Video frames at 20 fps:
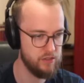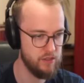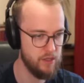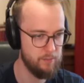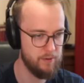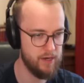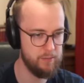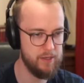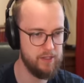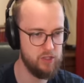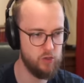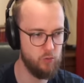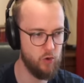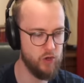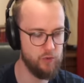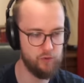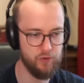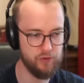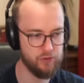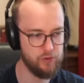But I mean, you
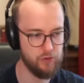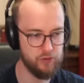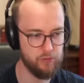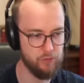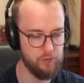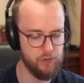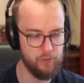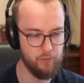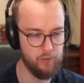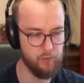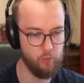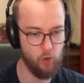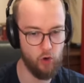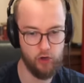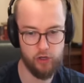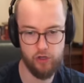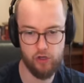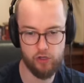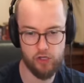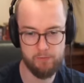want... Dude,
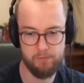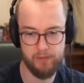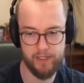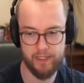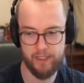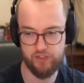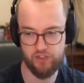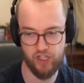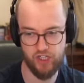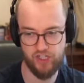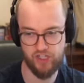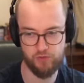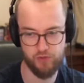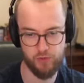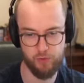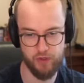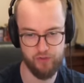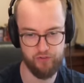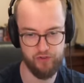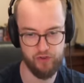Warrior completely changes with
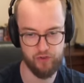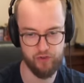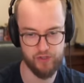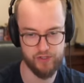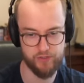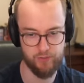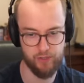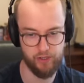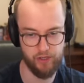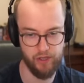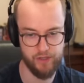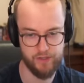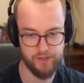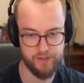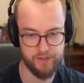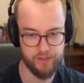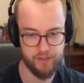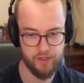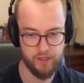Wind Fury as well, guys.